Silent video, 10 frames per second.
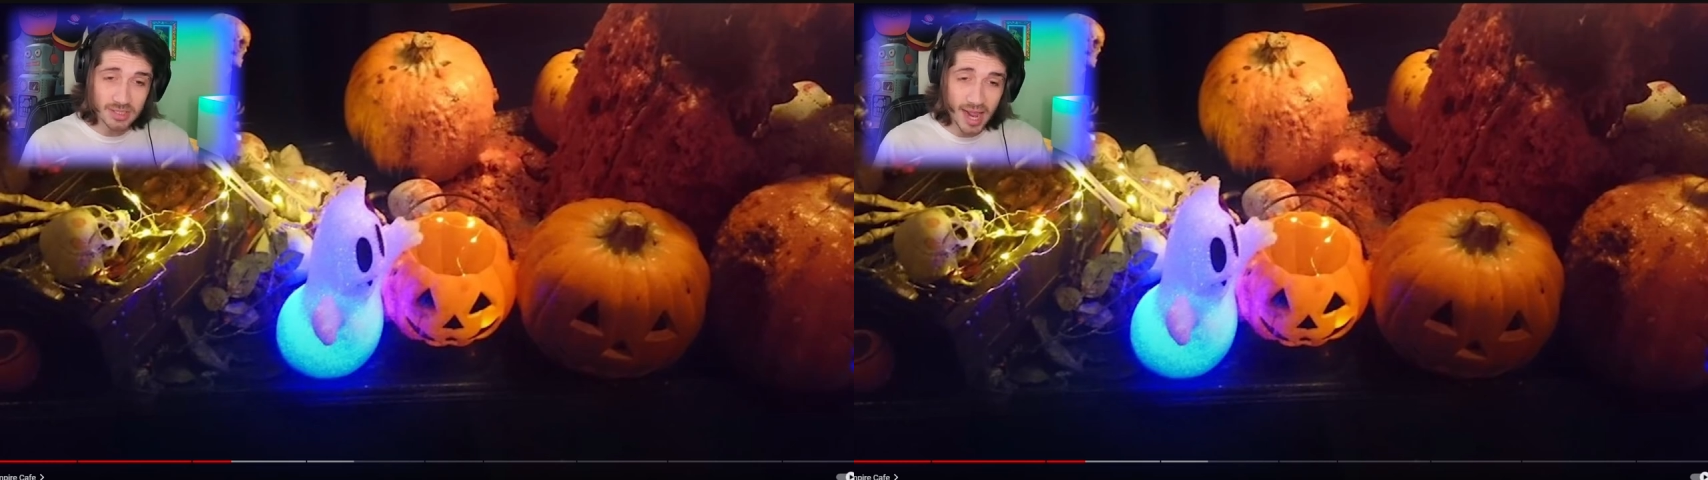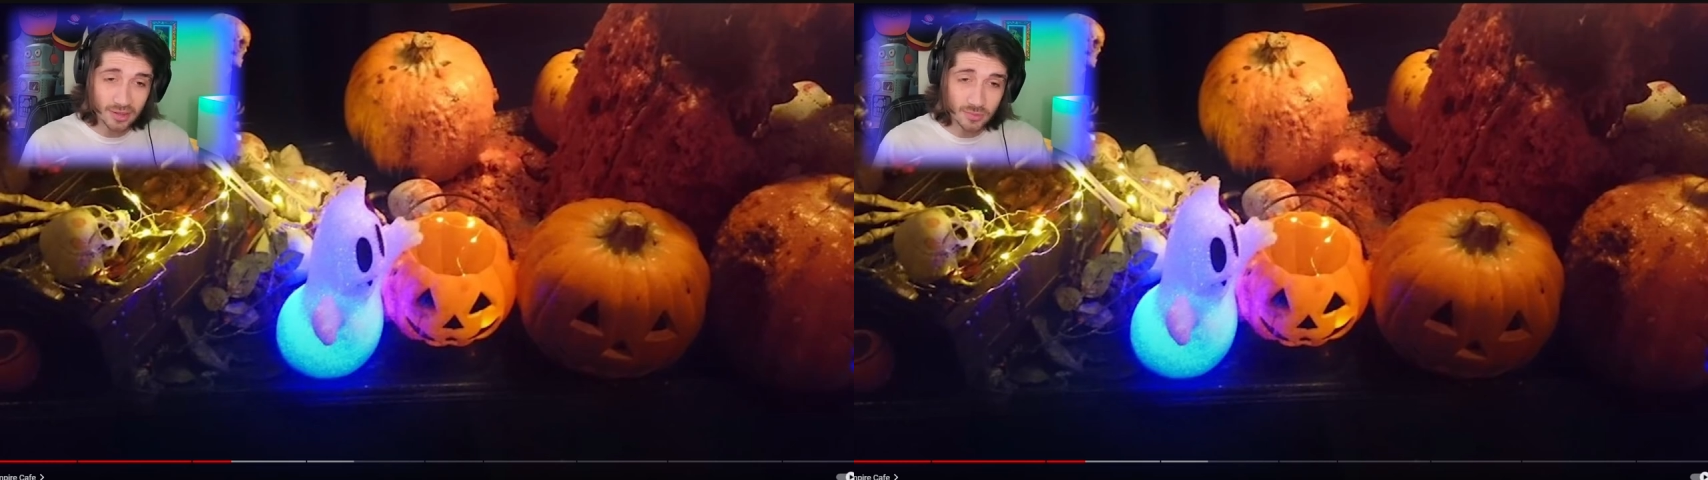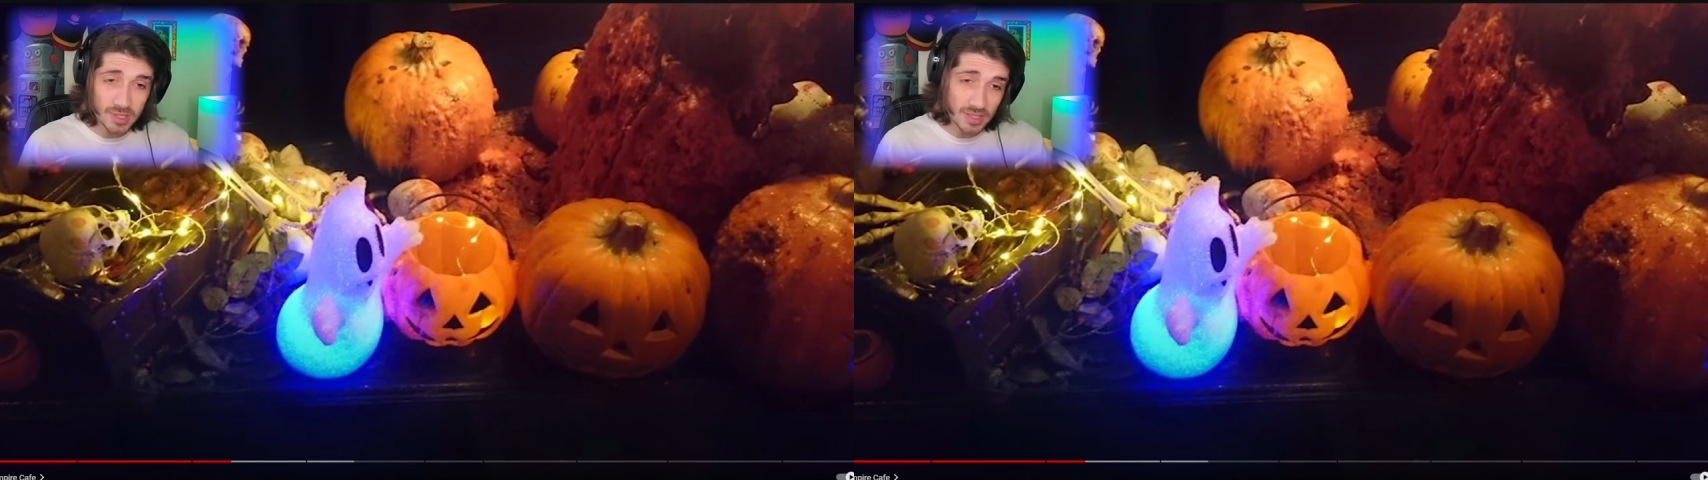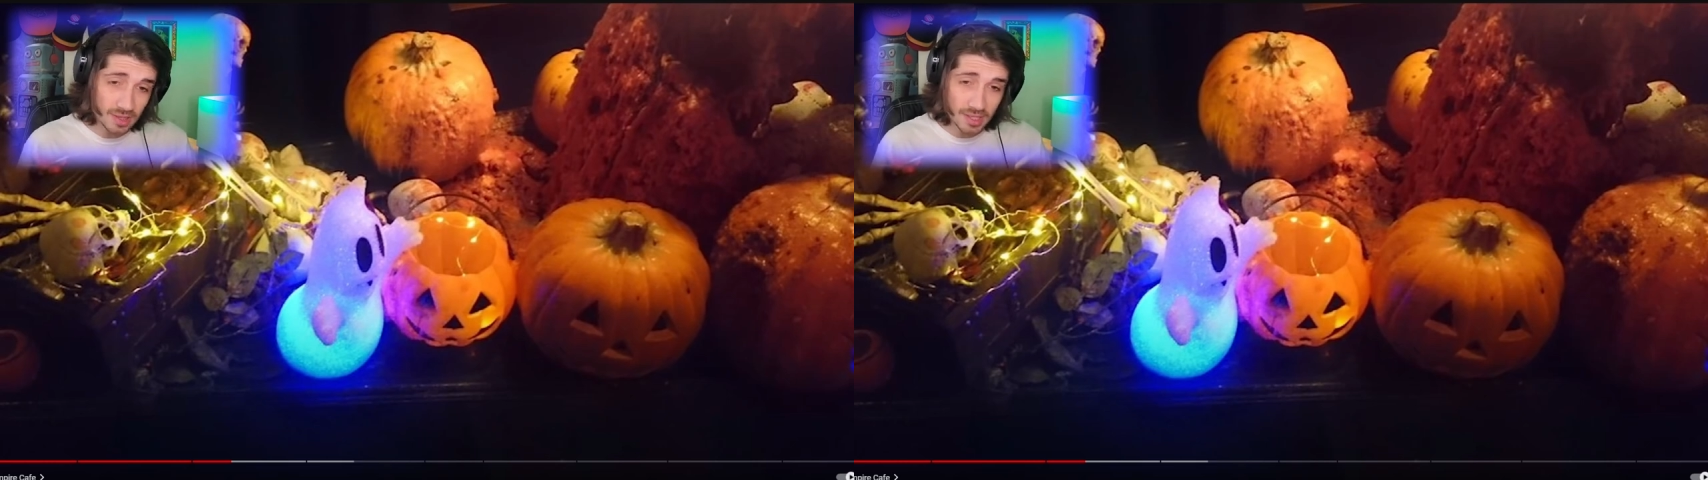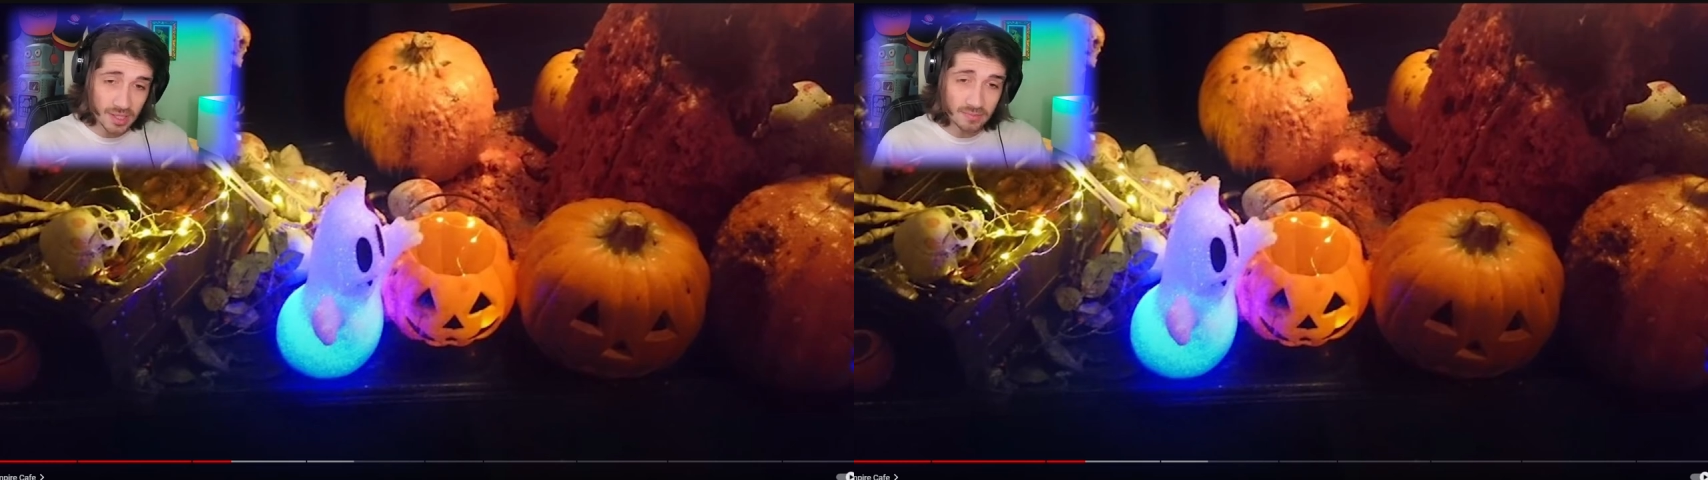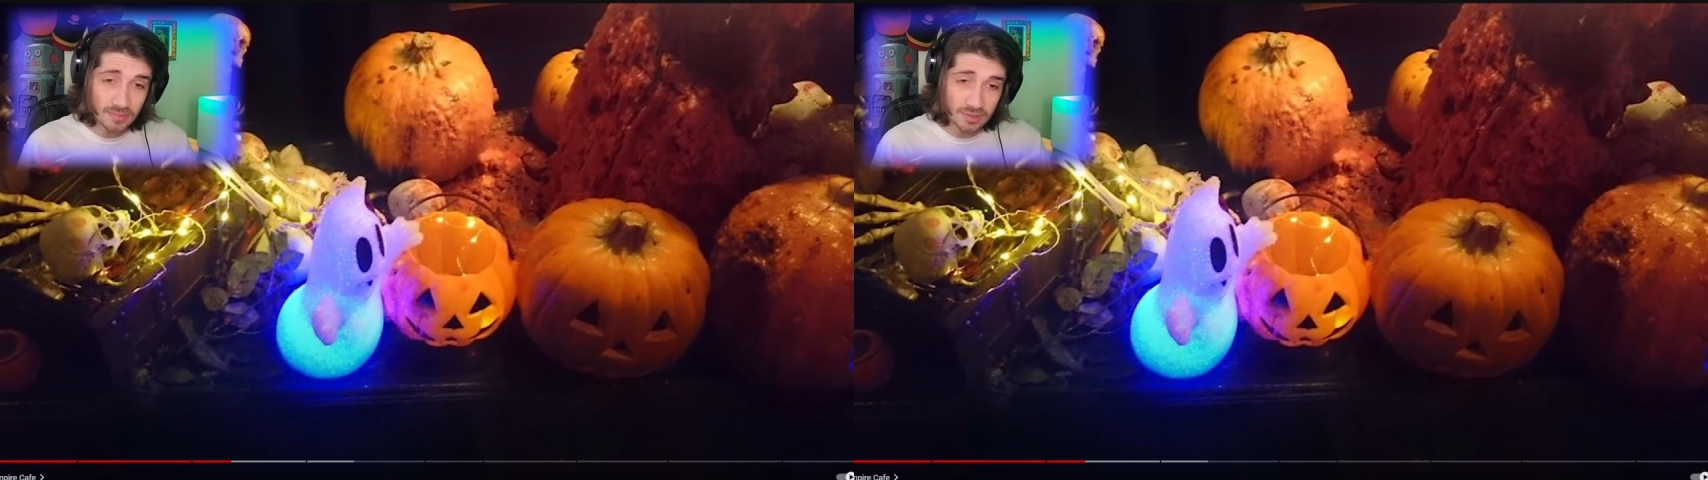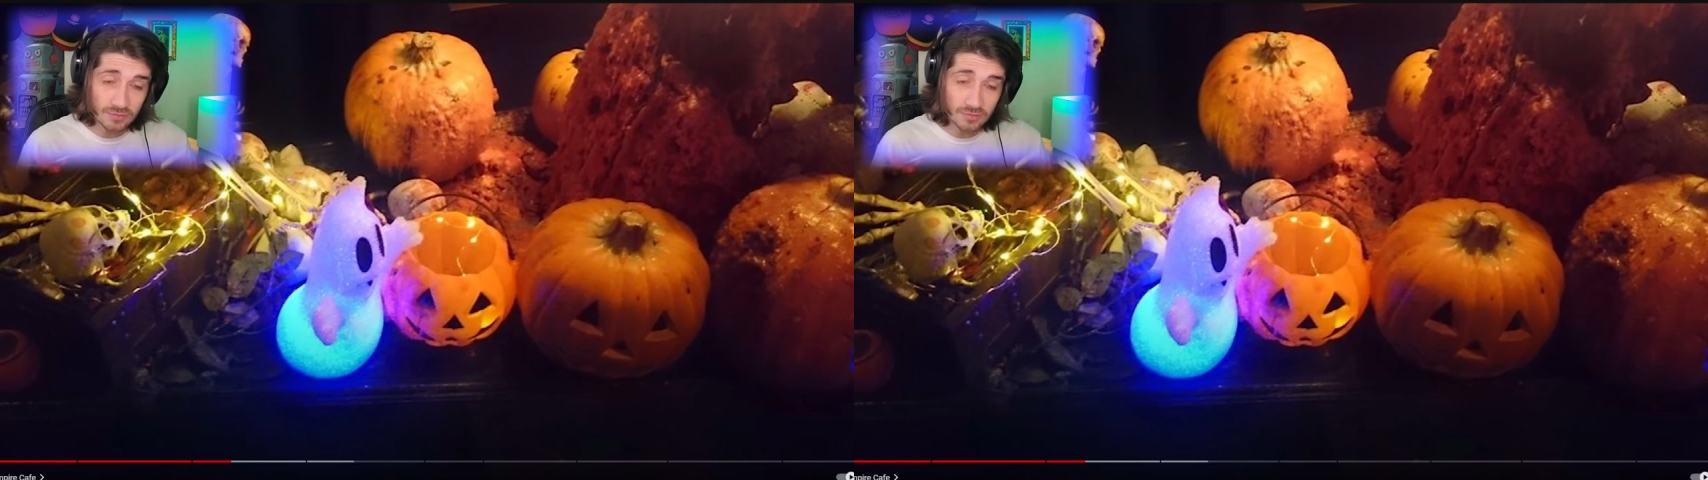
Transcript: Halloween themes.